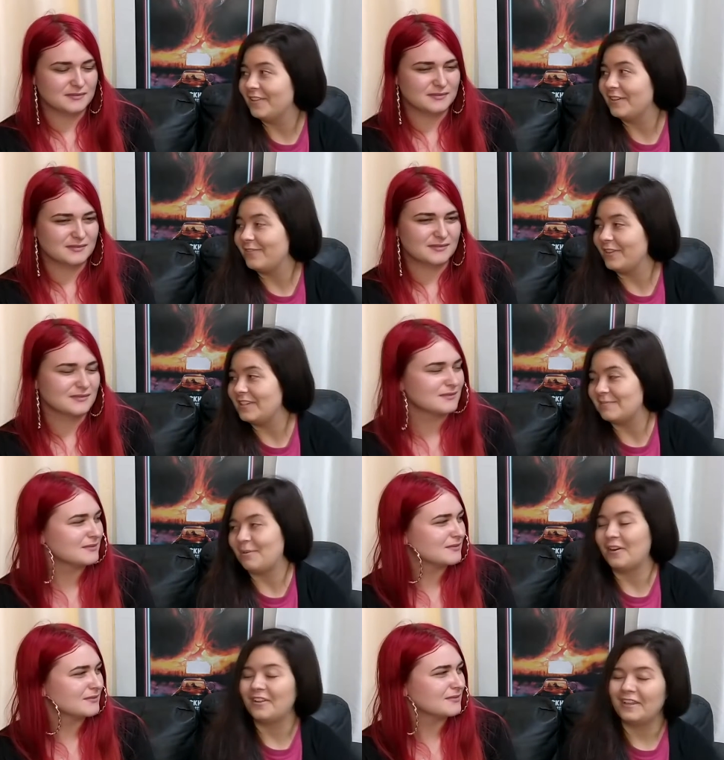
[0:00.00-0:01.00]
Speaker 1: look really
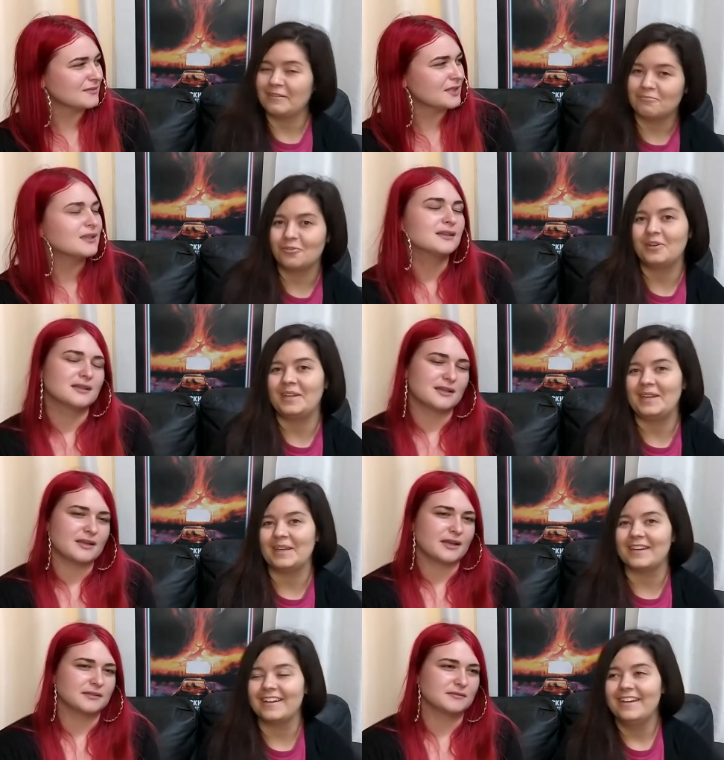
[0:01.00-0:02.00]
sparkly and pretty.
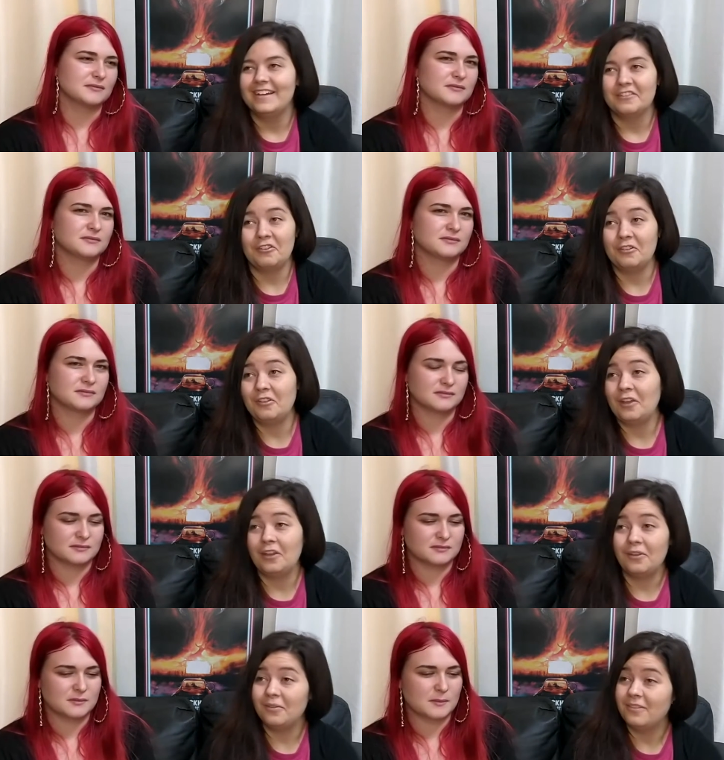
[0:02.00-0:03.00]
Yeah. And the
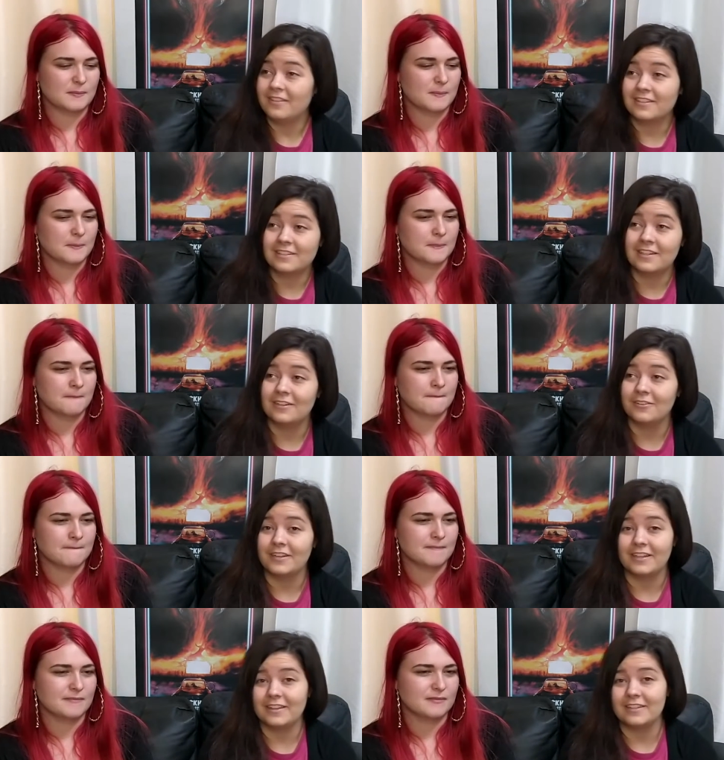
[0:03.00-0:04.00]
the the scenery
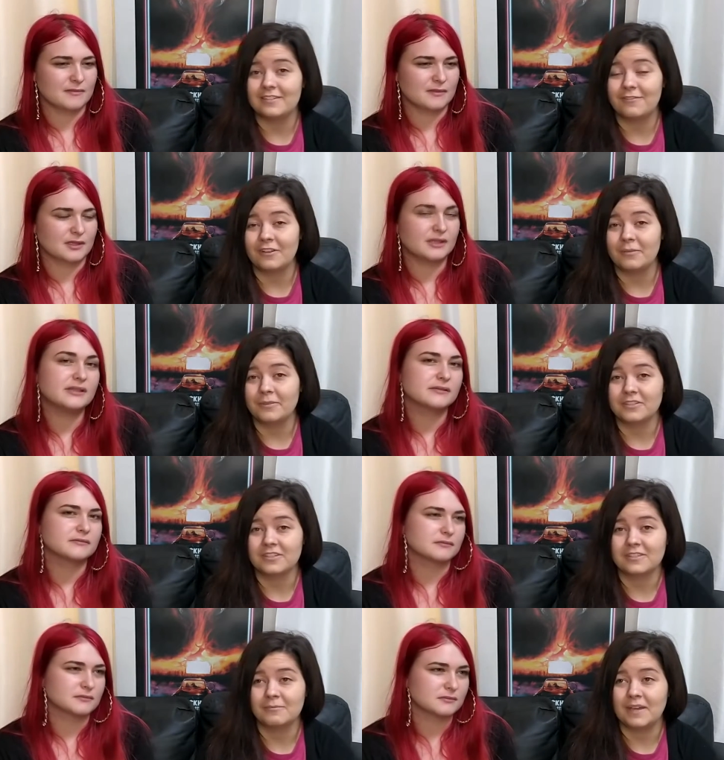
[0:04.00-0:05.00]
in this film is
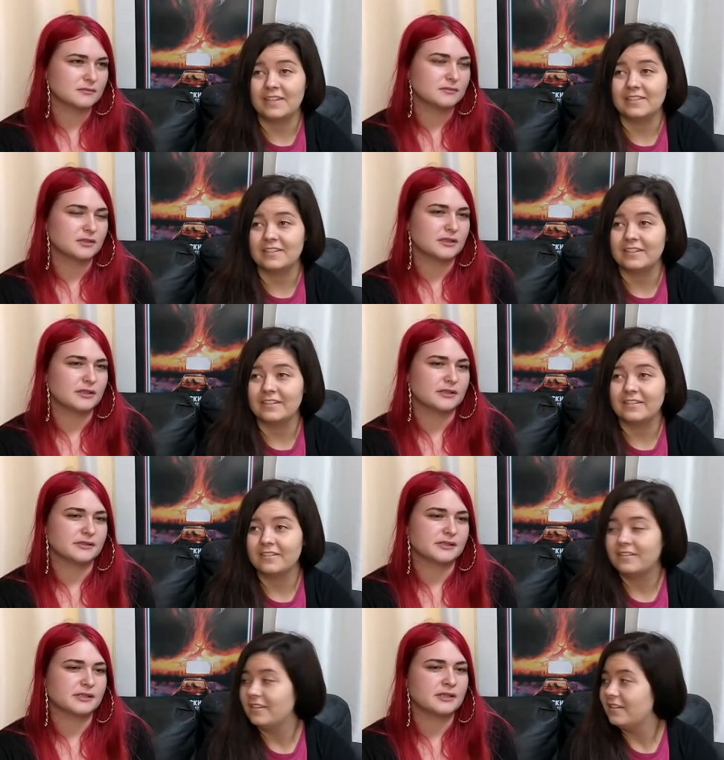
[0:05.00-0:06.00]
just amazing. It
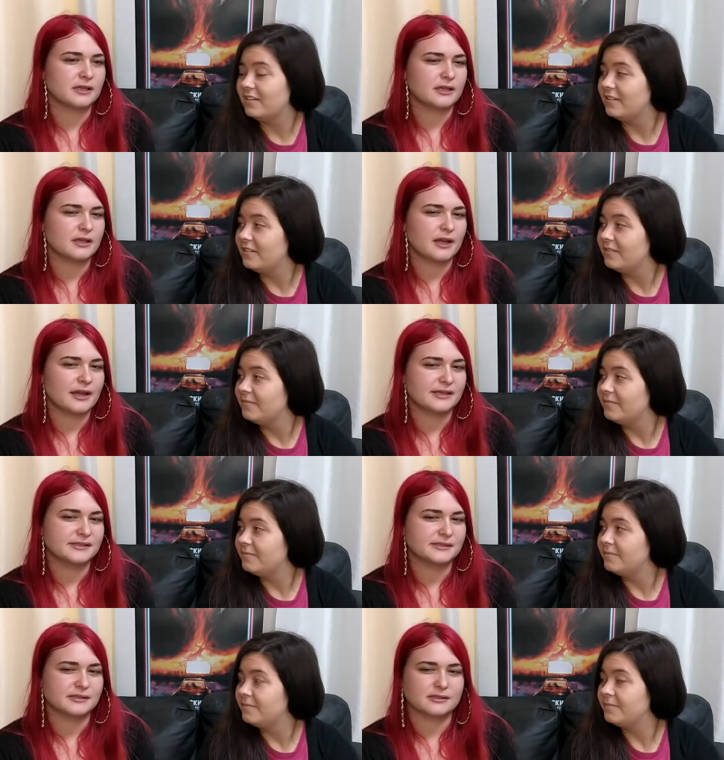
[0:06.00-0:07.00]
is.
Speaker 2: It it
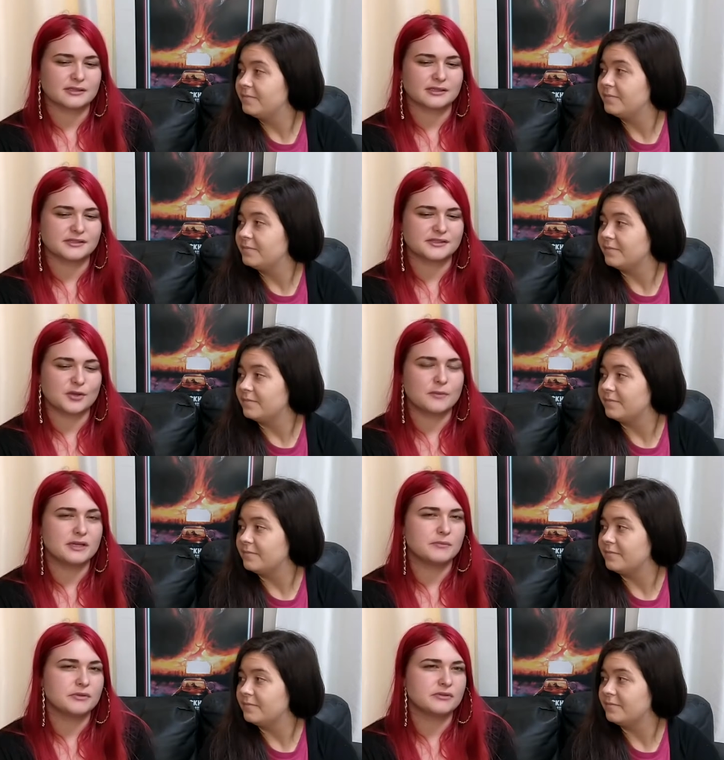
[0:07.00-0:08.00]
has like so many
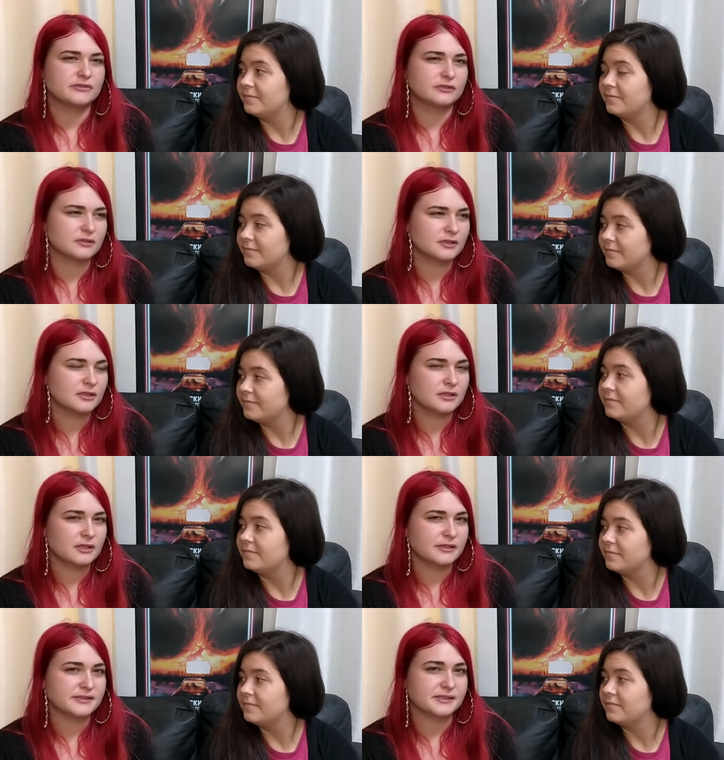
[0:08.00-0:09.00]
beautiful
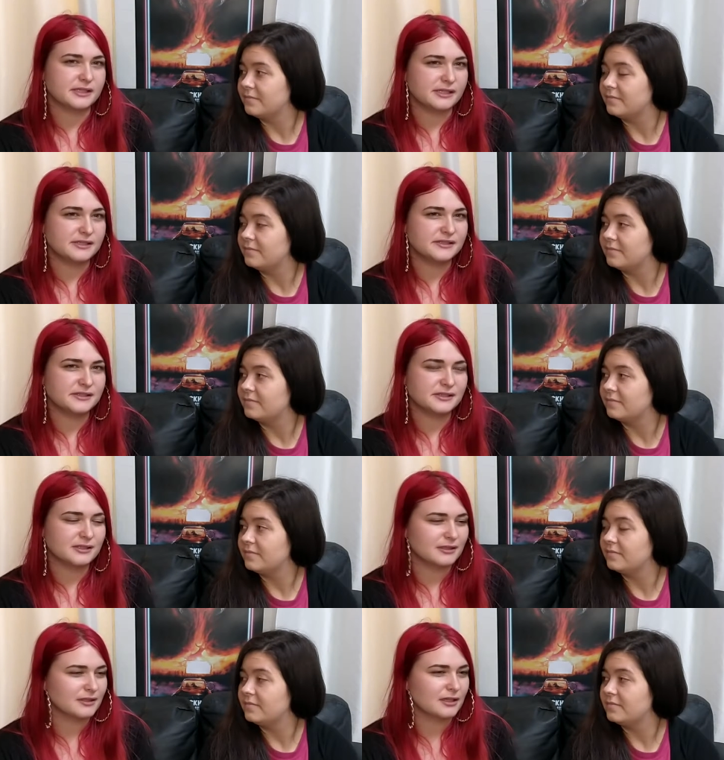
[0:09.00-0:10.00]
scenes.
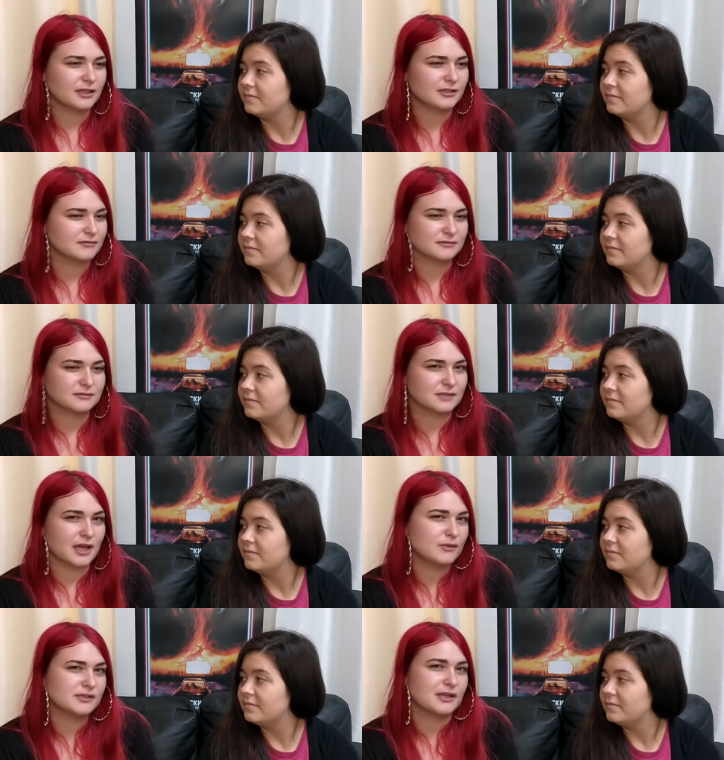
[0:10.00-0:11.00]
I I
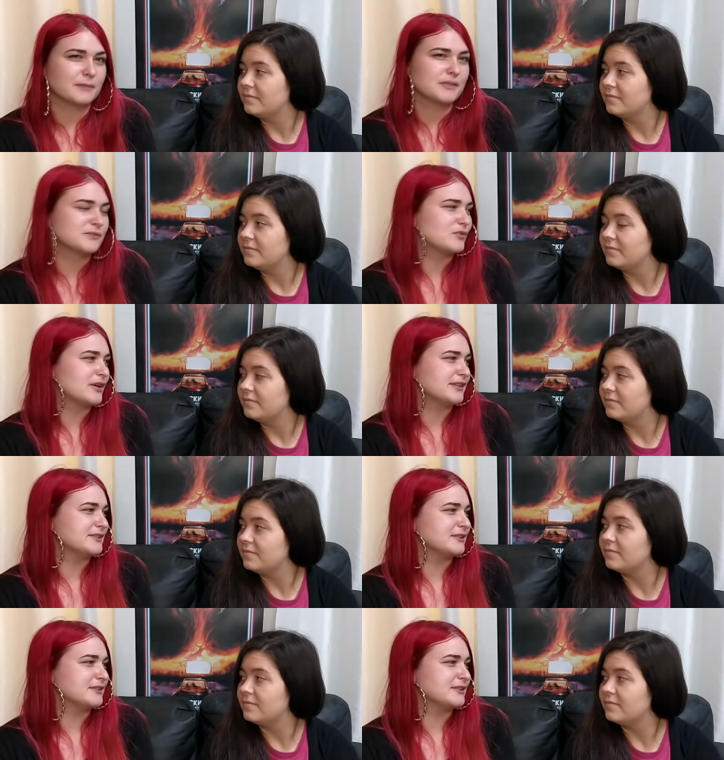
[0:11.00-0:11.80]
was like mesmerized